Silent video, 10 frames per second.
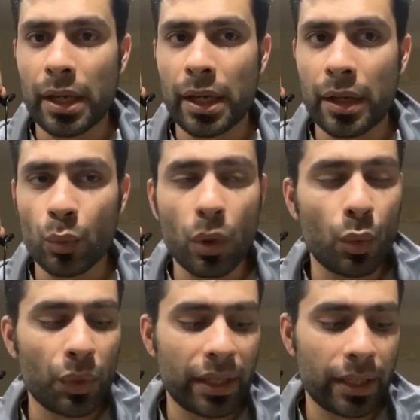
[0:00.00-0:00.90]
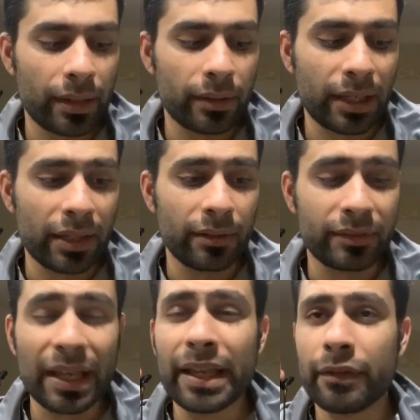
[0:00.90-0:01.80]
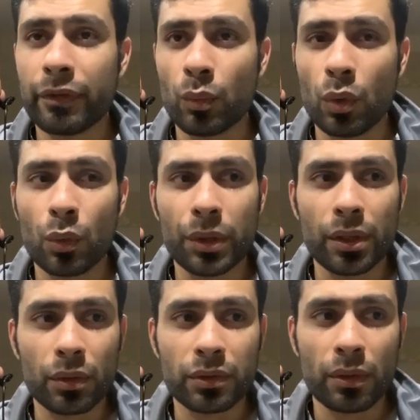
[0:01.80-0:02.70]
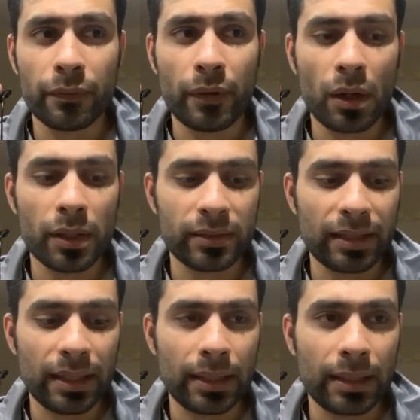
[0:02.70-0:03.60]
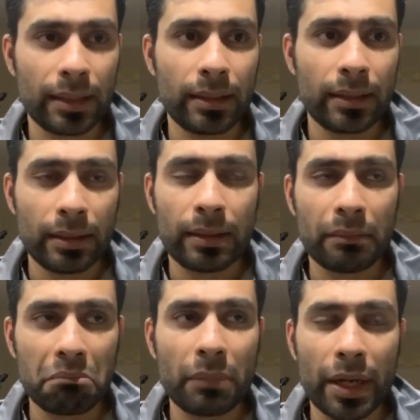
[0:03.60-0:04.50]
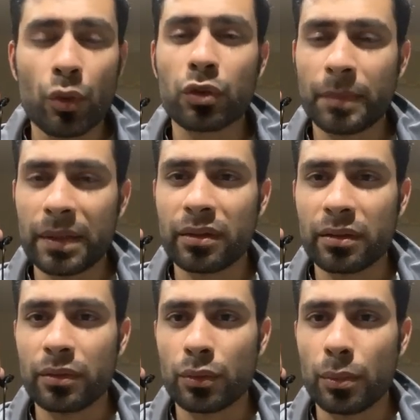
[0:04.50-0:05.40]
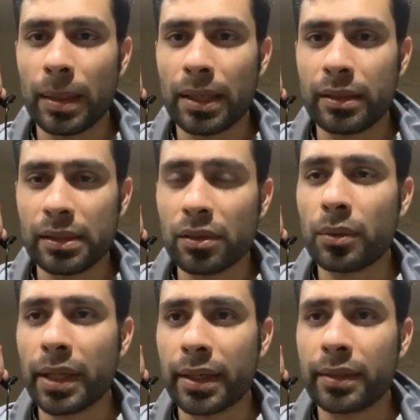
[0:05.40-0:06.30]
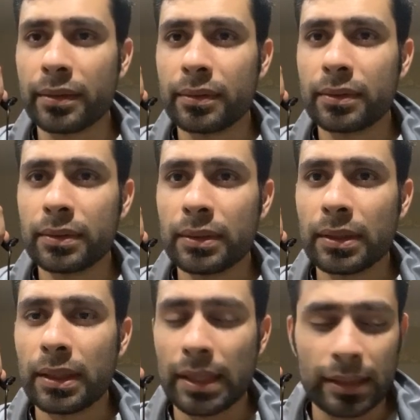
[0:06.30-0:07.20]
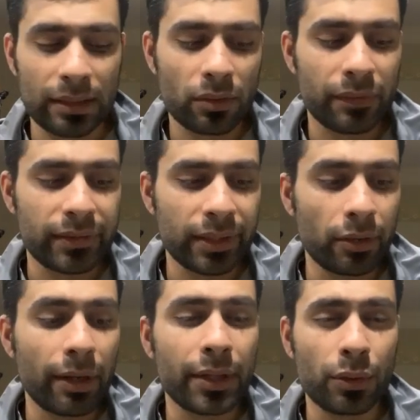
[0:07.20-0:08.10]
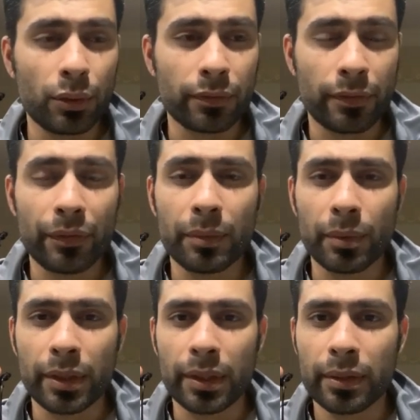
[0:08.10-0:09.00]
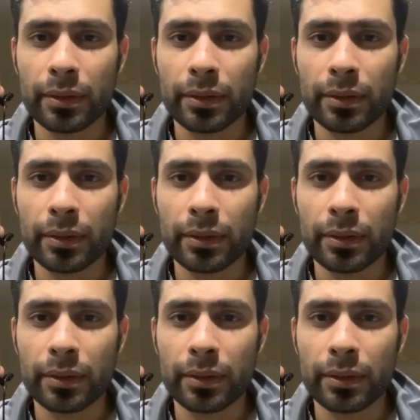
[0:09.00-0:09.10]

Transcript: And what we can kind of take from what we know so far is that Errol Spence isn't too bad. He's okay. And that's obviously great news for everybody.